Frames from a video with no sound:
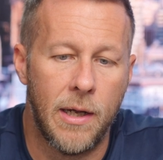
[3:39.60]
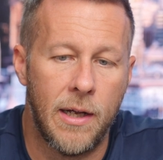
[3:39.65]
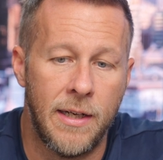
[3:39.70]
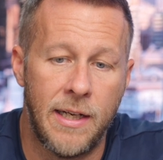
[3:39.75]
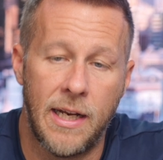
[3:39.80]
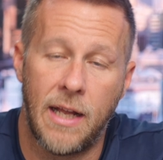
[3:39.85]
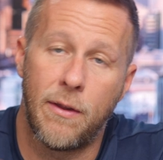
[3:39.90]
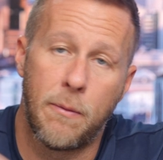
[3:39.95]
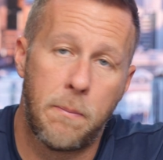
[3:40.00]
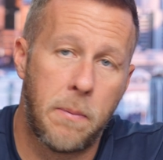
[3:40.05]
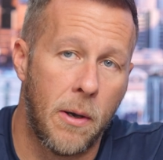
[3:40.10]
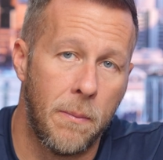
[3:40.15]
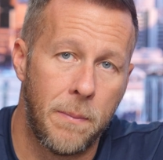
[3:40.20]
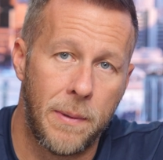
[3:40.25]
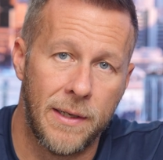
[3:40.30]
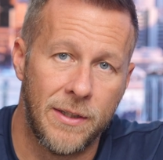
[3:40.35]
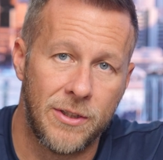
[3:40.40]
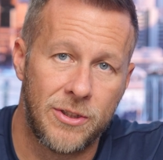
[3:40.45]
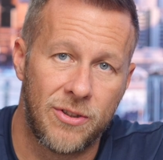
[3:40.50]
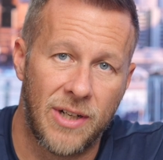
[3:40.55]
Another
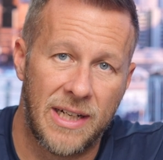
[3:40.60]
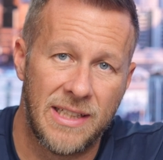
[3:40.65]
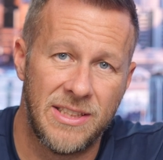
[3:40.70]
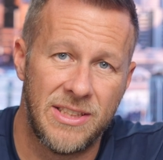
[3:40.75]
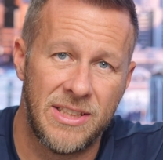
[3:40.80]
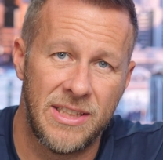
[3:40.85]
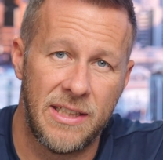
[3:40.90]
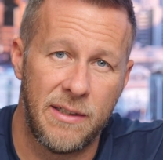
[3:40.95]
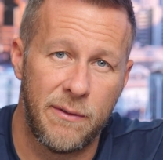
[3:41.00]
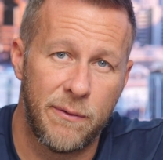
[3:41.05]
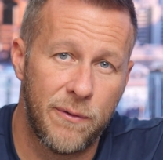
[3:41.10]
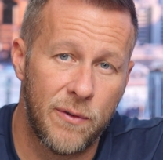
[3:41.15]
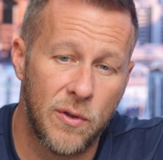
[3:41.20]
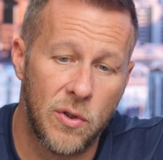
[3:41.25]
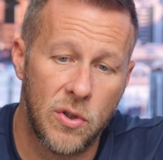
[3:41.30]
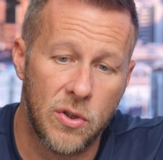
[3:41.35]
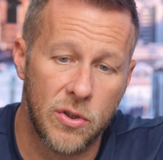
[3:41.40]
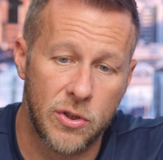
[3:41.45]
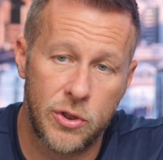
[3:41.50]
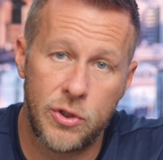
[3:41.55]
popular strategy
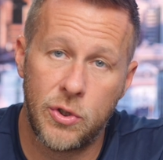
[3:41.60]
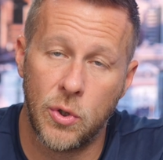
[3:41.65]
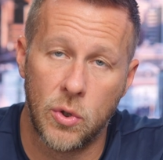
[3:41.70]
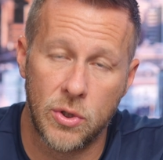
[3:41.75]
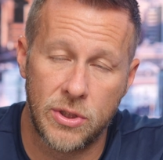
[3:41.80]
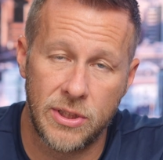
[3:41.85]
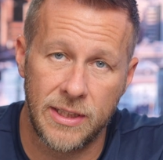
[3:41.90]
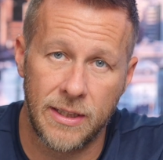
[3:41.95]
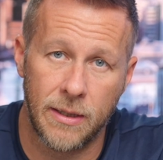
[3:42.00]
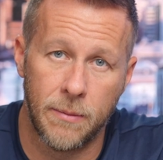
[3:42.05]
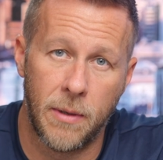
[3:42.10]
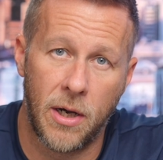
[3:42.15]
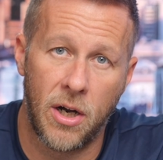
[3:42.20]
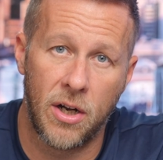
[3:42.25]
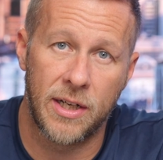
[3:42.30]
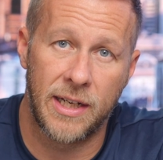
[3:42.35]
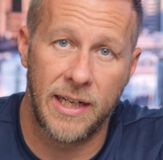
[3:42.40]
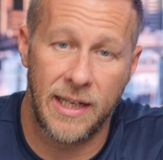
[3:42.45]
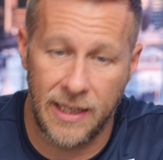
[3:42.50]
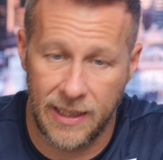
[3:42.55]
for shorting the
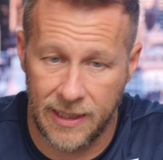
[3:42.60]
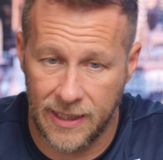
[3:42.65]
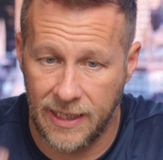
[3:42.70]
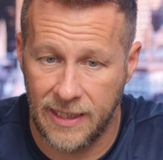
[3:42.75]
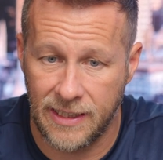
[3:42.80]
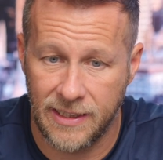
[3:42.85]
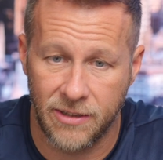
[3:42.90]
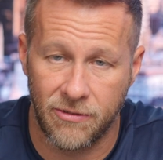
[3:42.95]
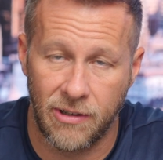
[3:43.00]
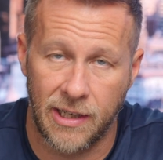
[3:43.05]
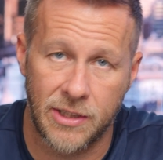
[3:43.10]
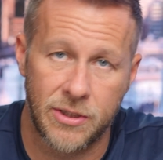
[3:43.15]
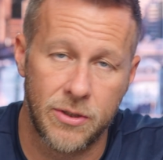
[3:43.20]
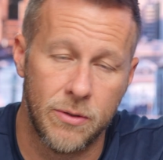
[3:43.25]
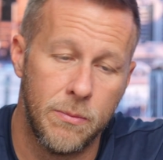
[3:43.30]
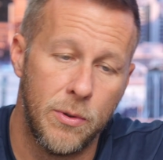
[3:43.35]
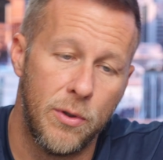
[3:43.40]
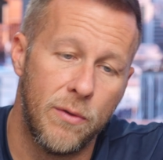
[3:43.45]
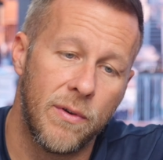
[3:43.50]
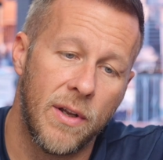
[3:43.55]
market in a
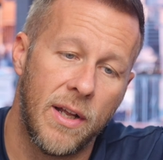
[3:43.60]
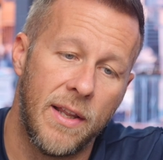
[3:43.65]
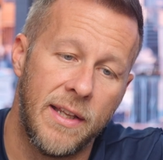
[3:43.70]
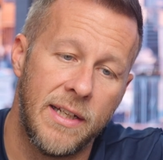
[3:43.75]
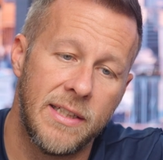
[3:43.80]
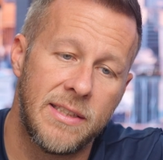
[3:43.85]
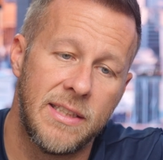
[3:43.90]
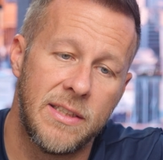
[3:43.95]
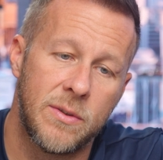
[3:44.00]
directional move like this